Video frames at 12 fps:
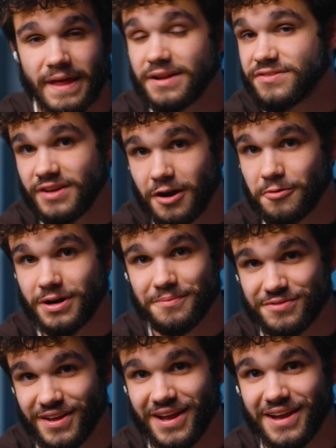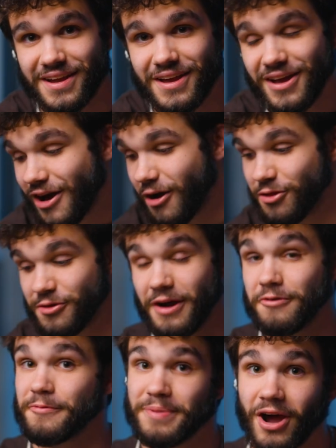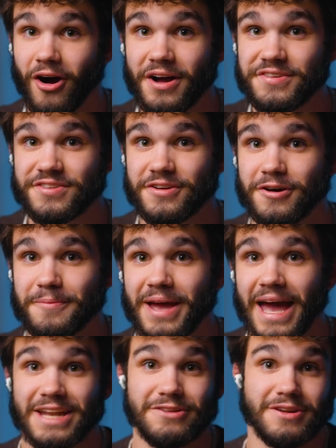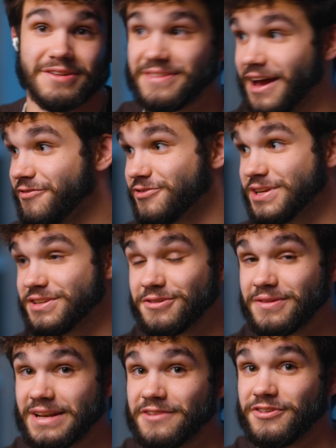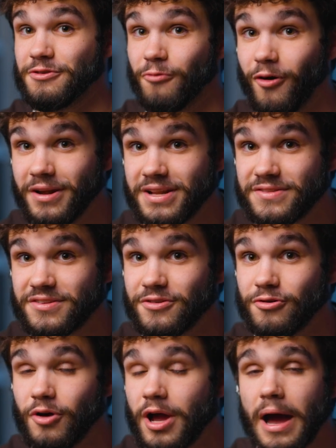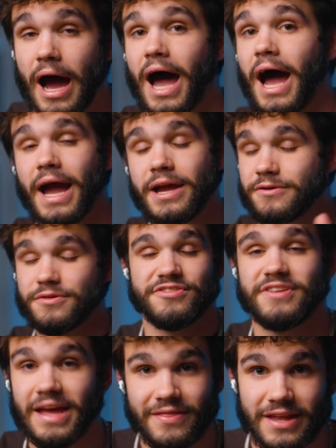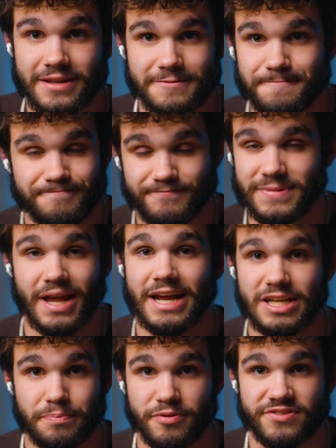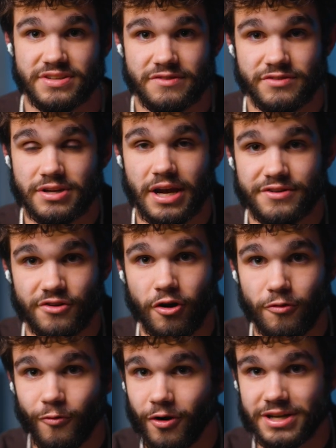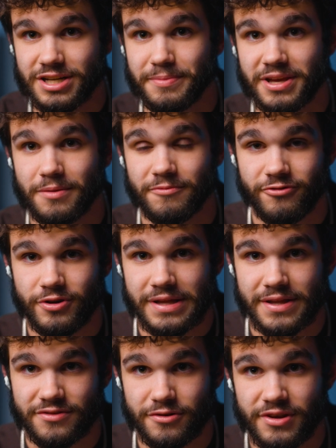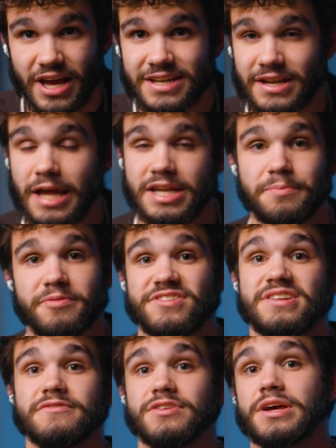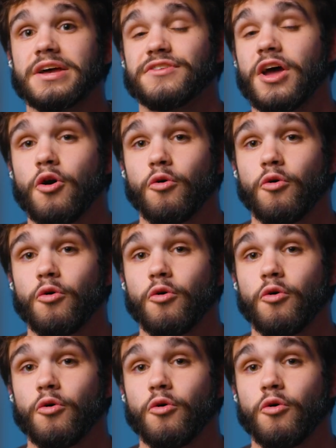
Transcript: That is not what I'm saying. Although that would be awesome, and you can definitely do that if you wanted to, I understand that 90% of you guys aren't wanting to become freelancers. 90% of you guys